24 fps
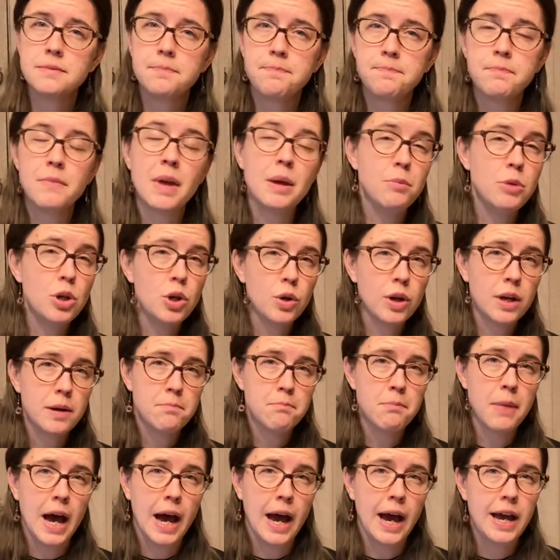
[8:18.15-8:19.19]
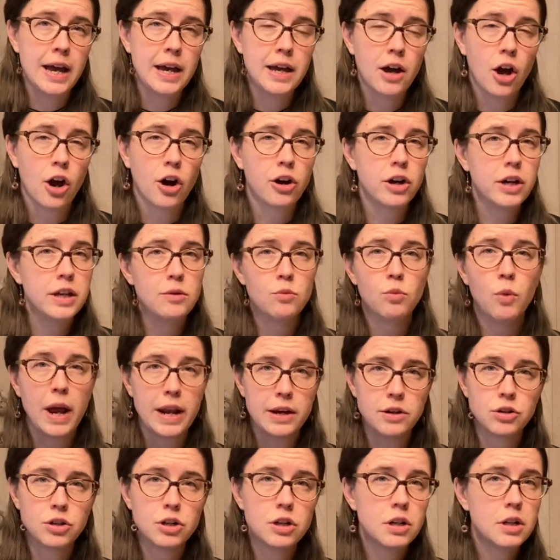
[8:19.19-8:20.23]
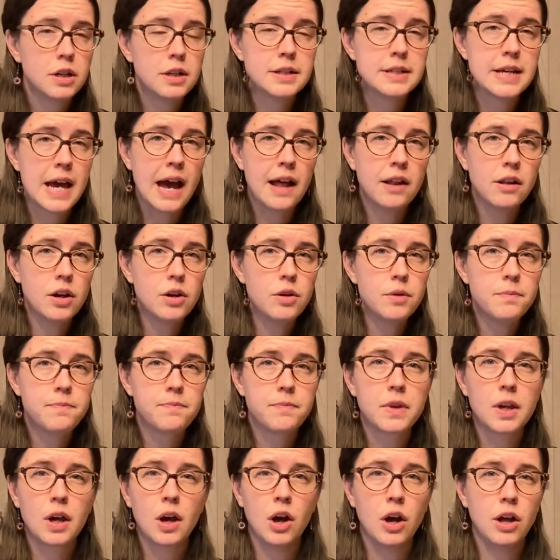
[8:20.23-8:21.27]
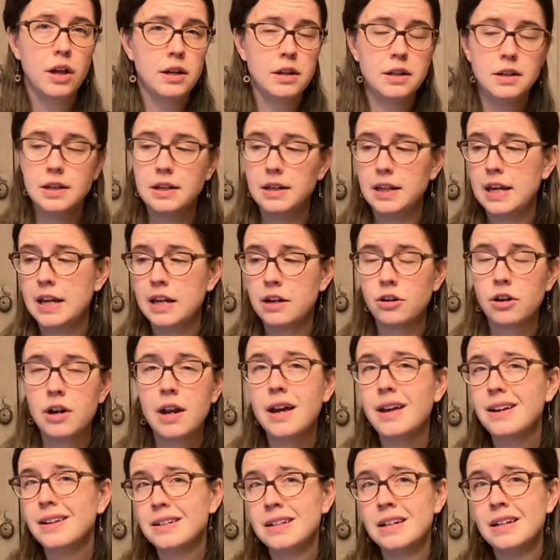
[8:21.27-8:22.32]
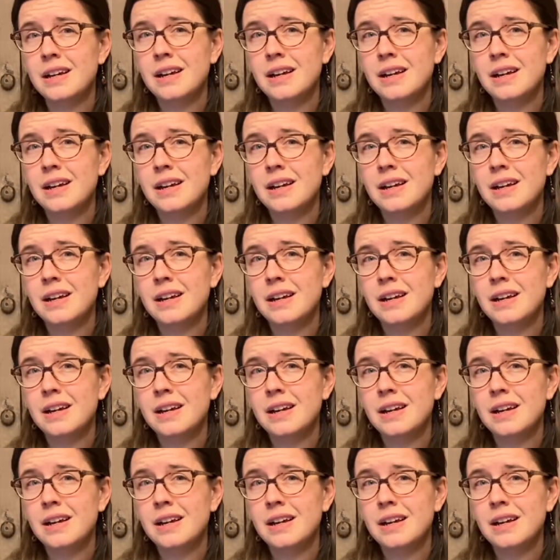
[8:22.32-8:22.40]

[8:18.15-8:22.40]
Maybe you can buy already rendered tallow on the internet,